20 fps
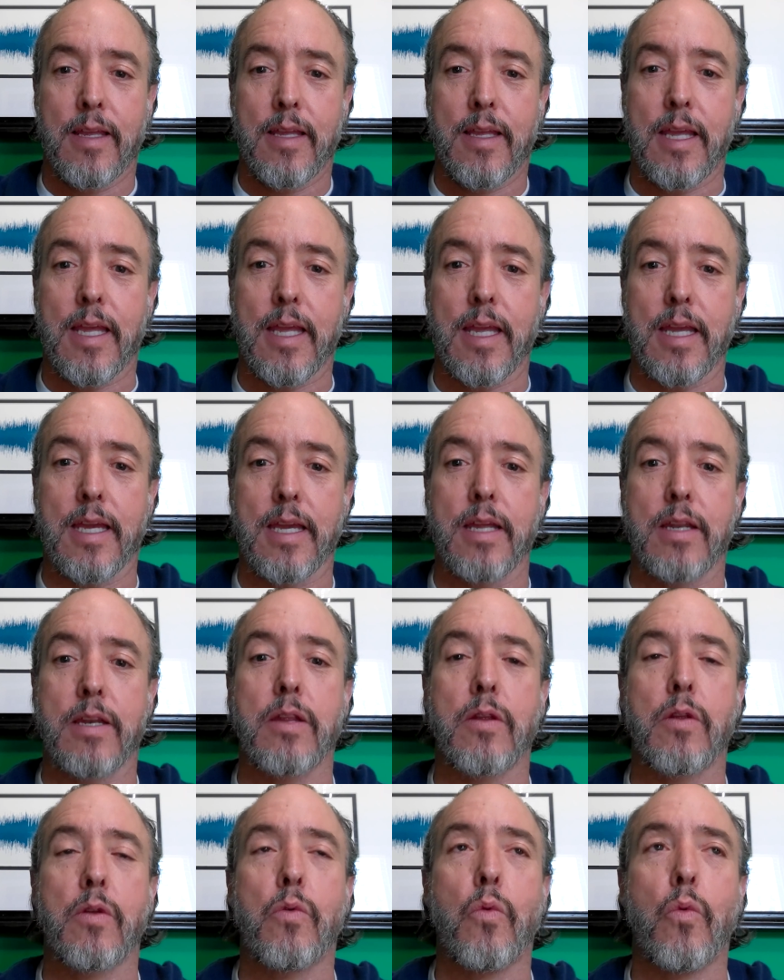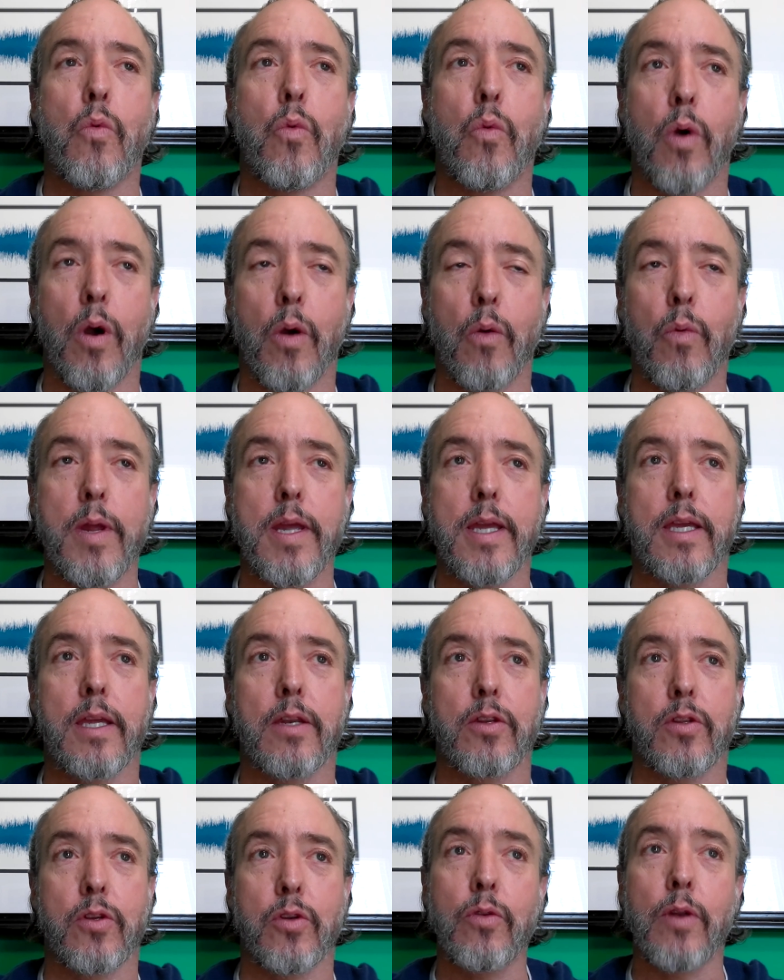And what we
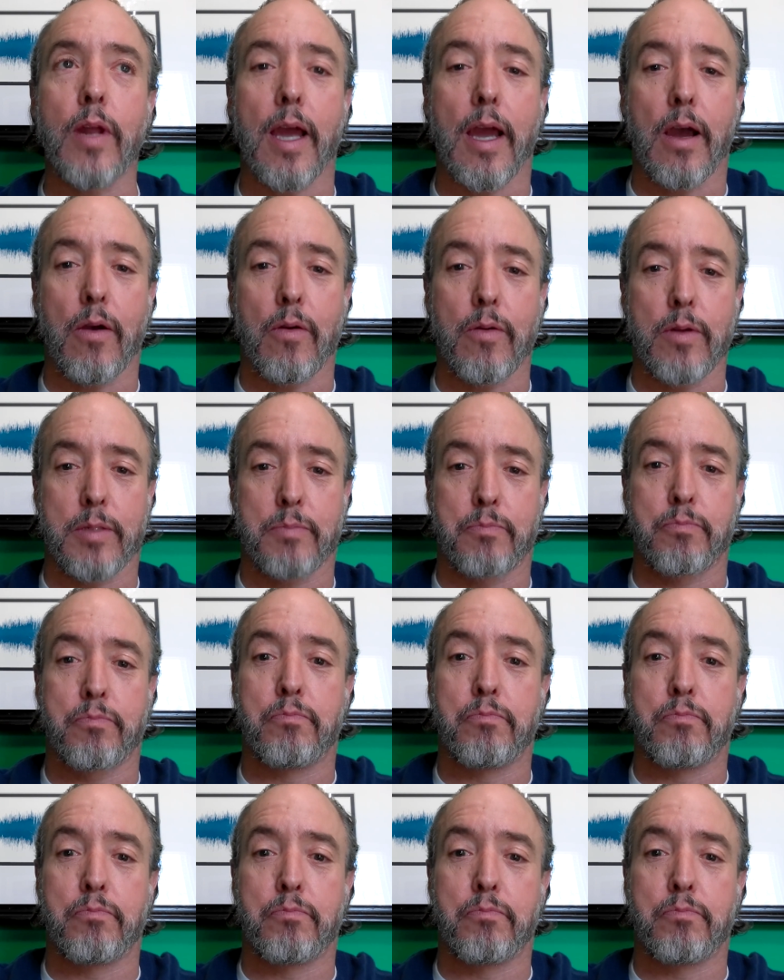can do now is